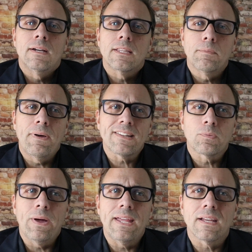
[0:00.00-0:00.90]
The
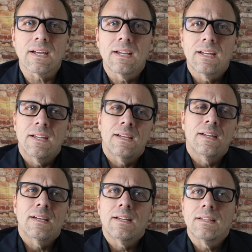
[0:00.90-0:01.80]
best way
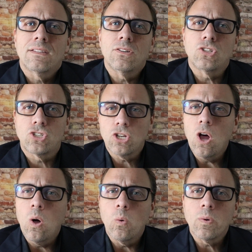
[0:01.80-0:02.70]
to
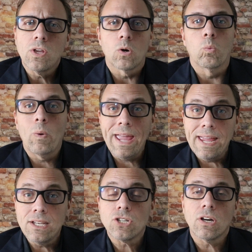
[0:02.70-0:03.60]
show your
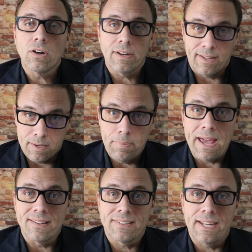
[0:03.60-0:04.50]
wage earning
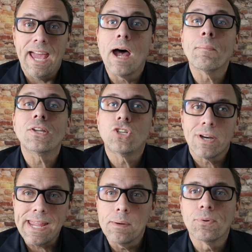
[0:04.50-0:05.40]
capacity, how much
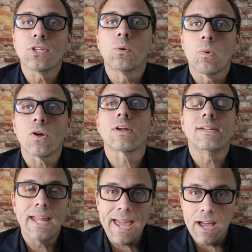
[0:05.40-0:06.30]
you're able to work
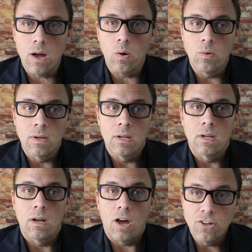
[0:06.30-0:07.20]
now
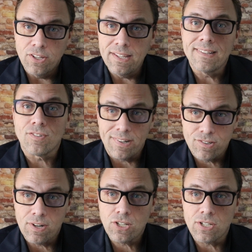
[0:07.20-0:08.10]
under these
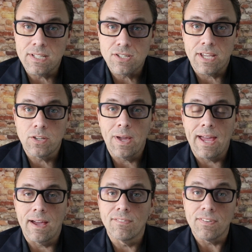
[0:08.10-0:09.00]
restrictions that you
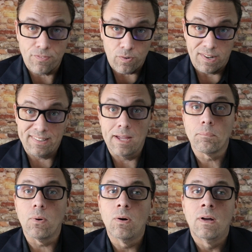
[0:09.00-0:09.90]
have. For
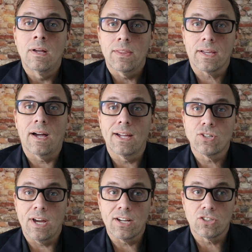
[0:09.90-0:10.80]
example, the
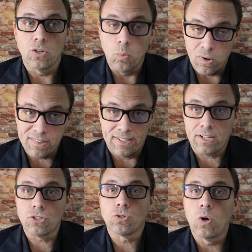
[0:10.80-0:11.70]
contractor who works in
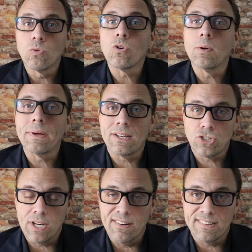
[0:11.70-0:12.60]
the control room at the
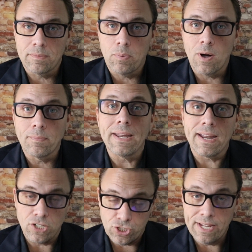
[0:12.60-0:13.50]
sheriff's department
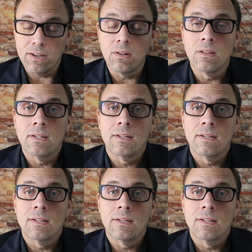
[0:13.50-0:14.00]
at a jail,